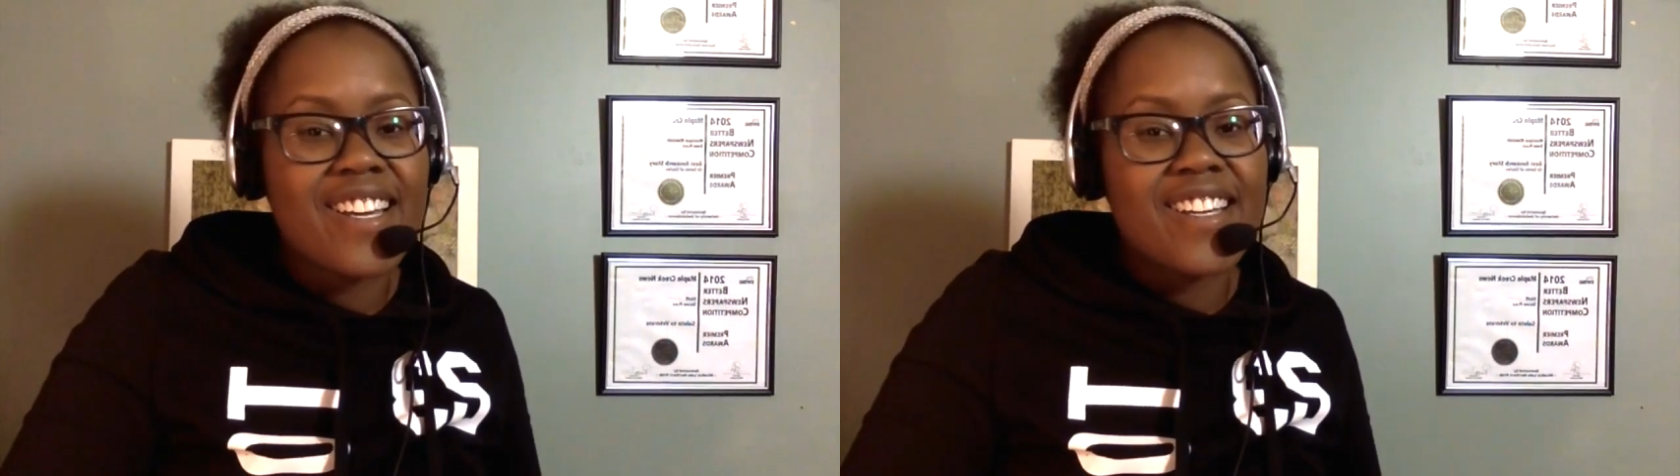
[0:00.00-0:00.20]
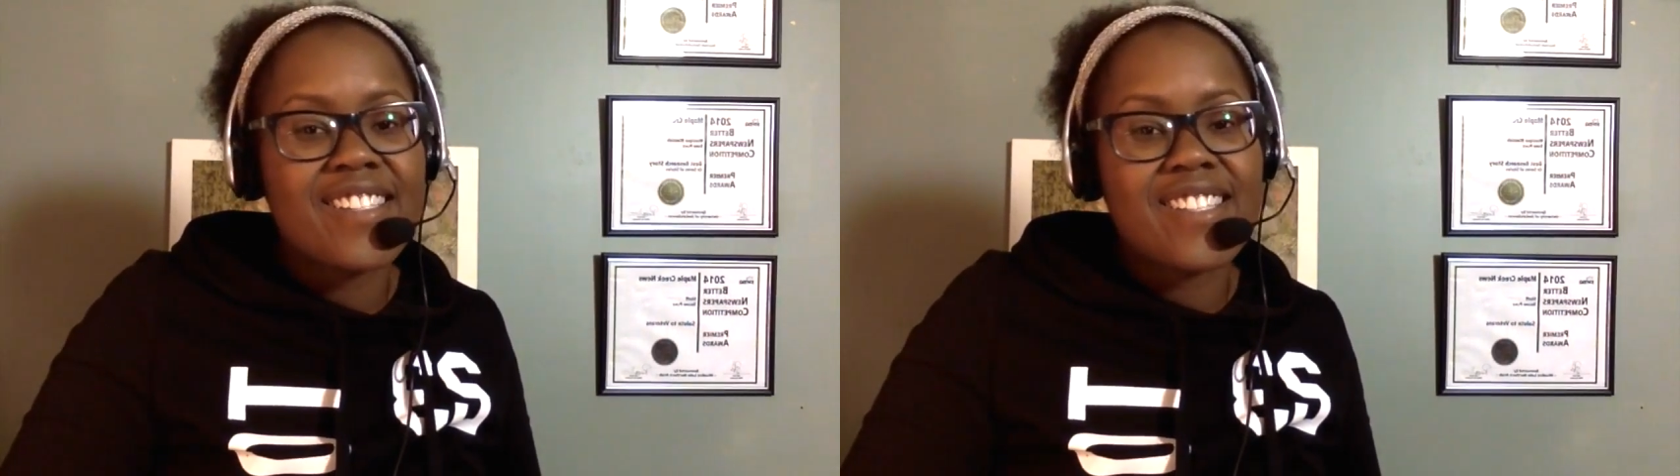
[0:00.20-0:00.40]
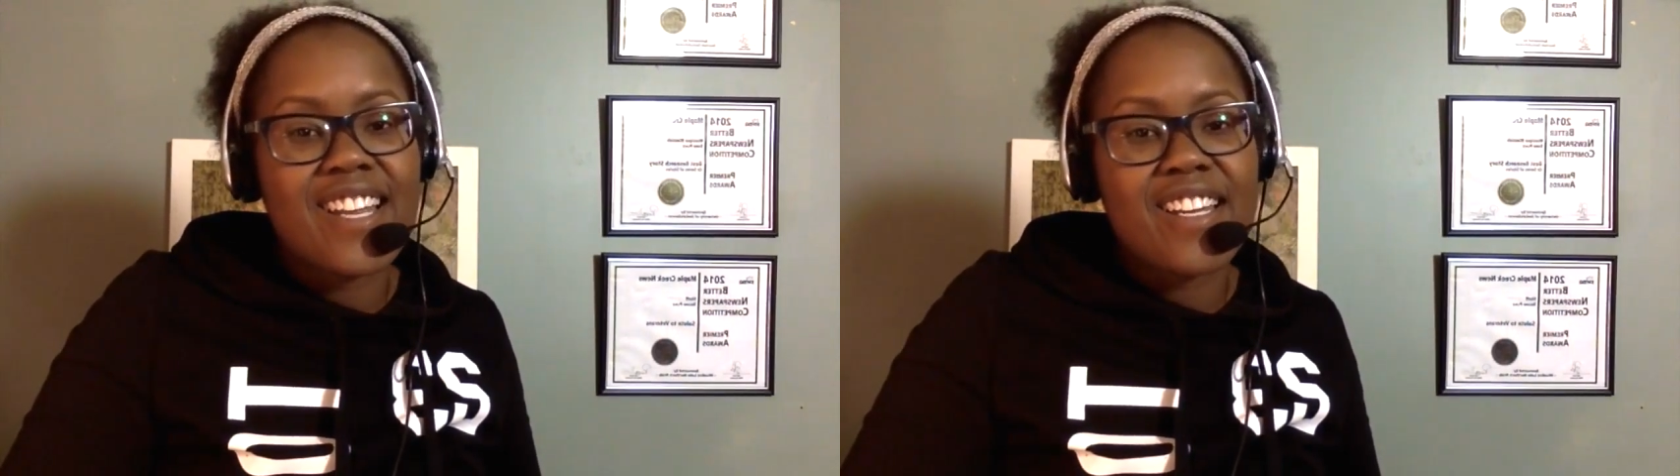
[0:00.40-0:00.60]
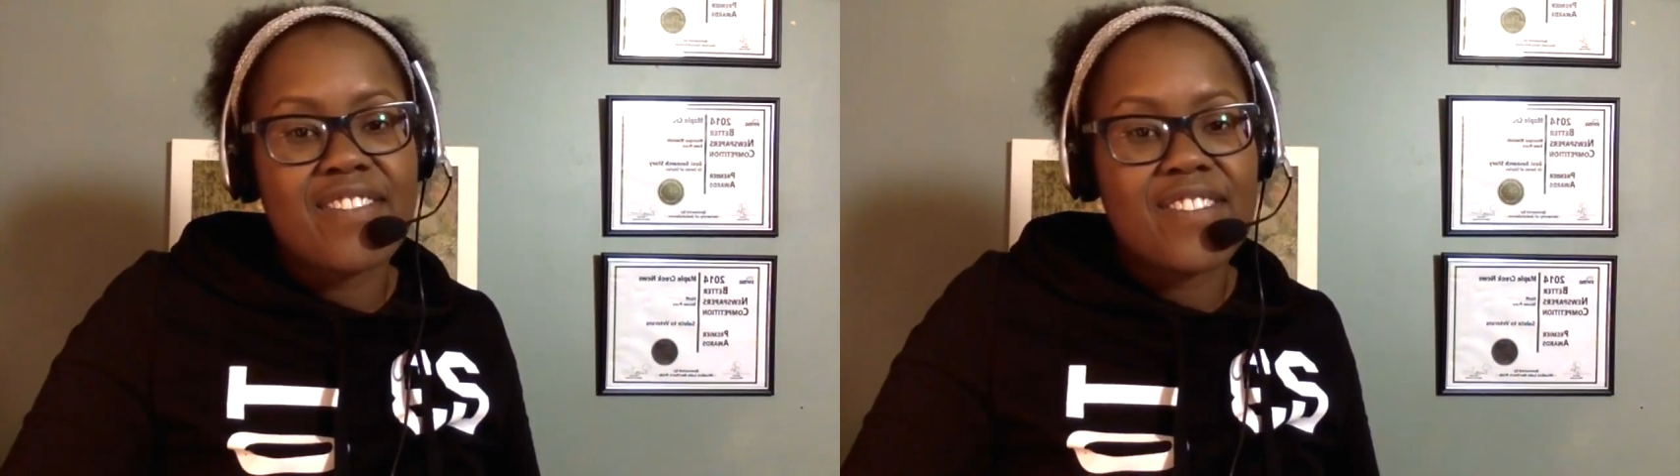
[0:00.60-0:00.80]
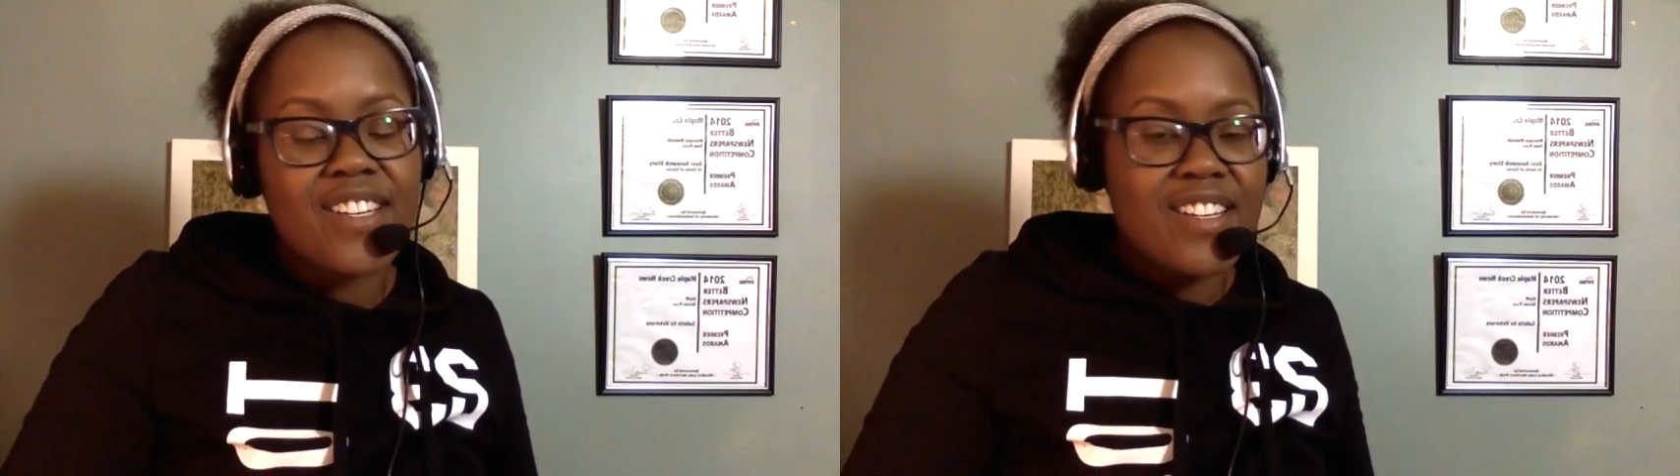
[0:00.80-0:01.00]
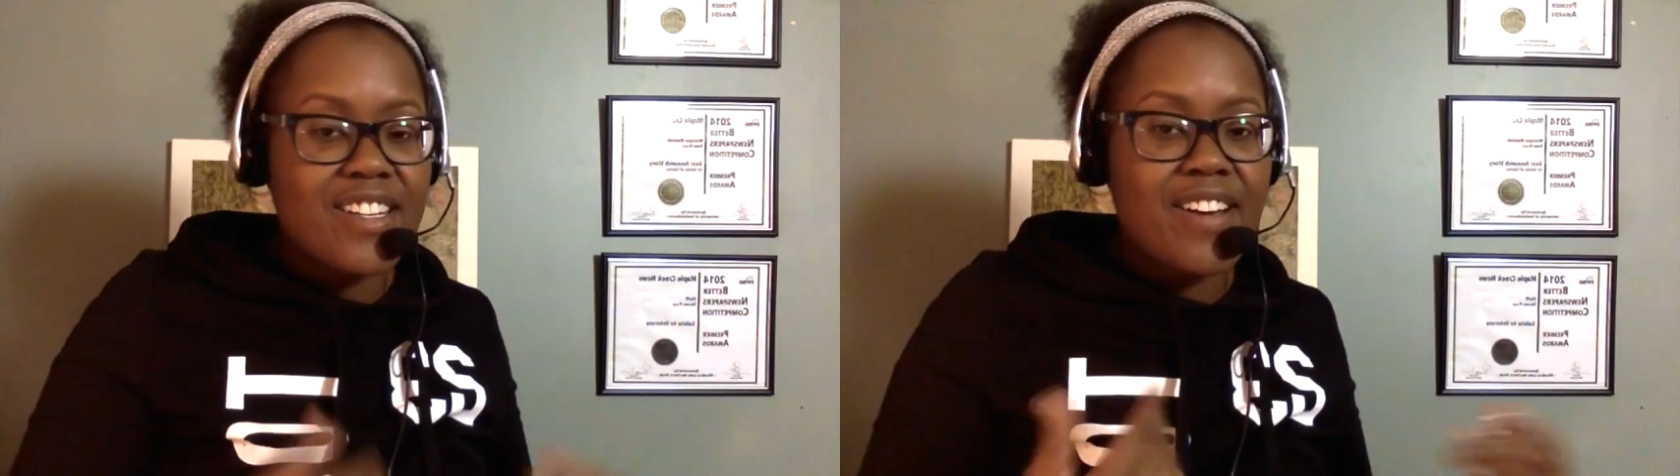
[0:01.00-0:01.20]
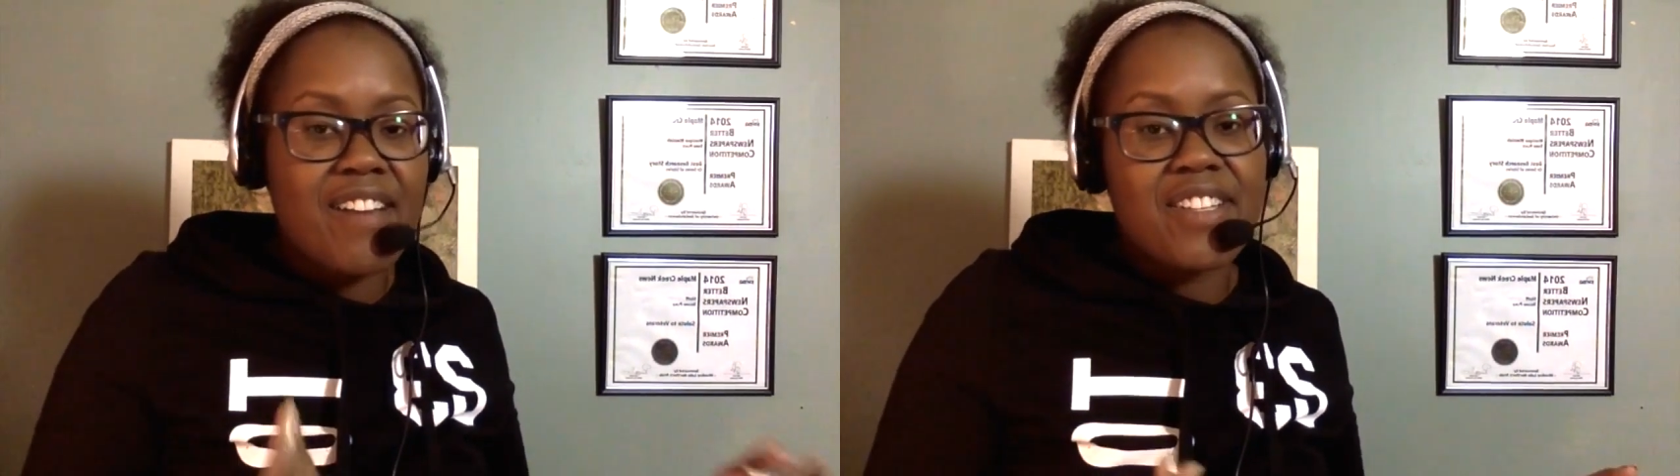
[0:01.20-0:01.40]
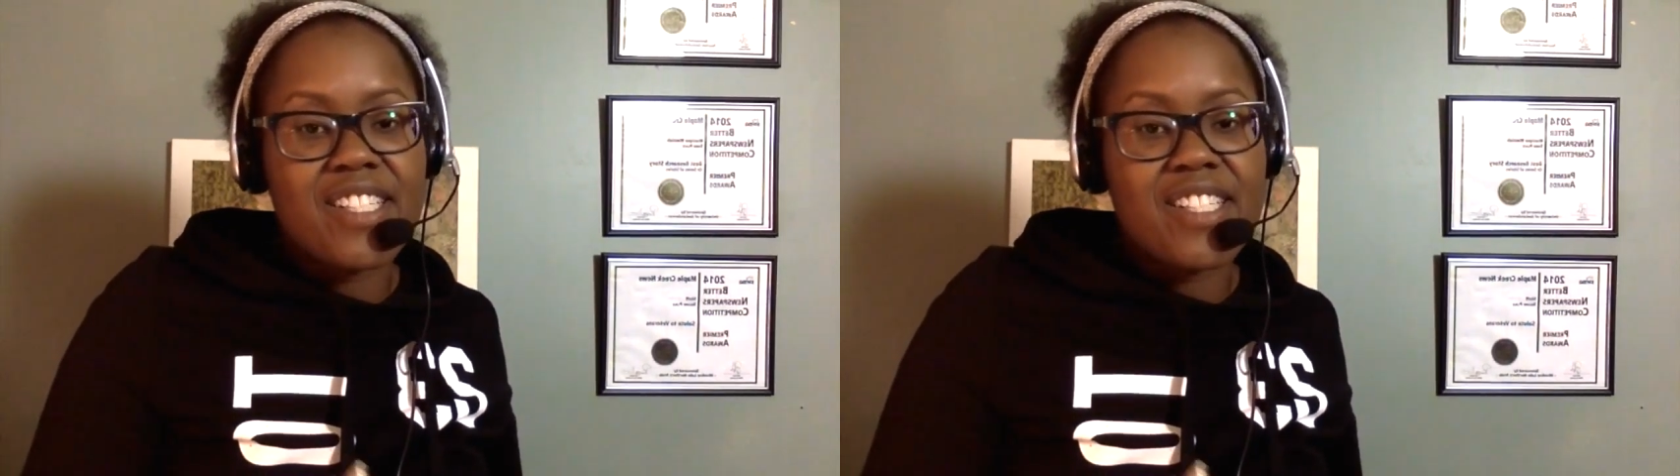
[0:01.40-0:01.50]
instead of, you know, having